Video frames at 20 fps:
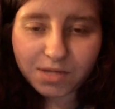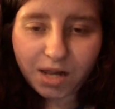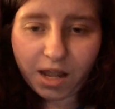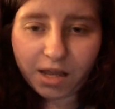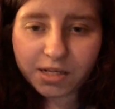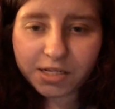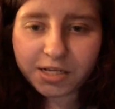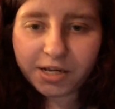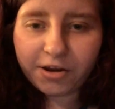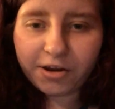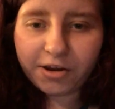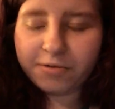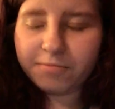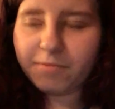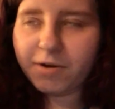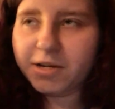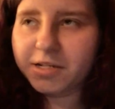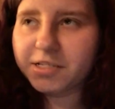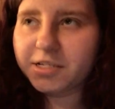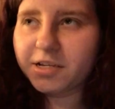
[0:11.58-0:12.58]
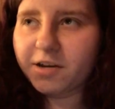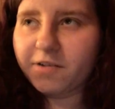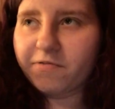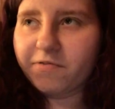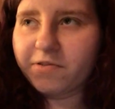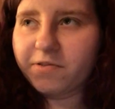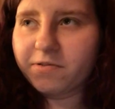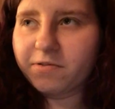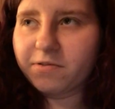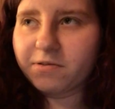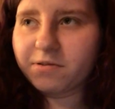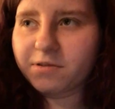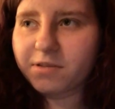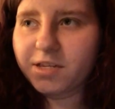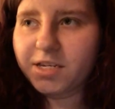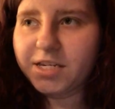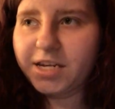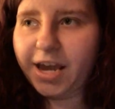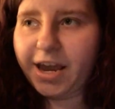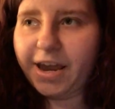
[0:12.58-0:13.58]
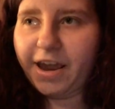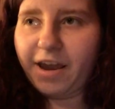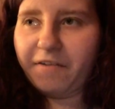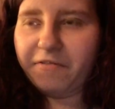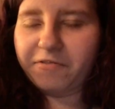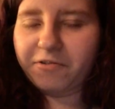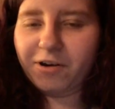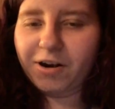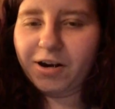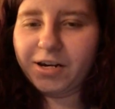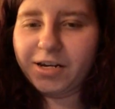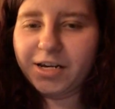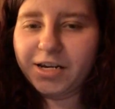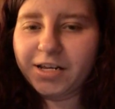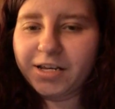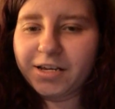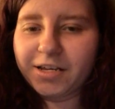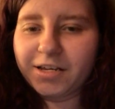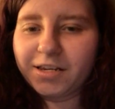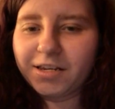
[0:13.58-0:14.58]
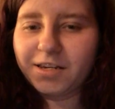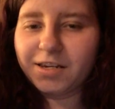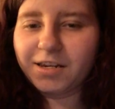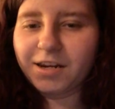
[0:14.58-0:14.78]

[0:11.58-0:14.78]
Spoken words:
I scared myself the day after I did it.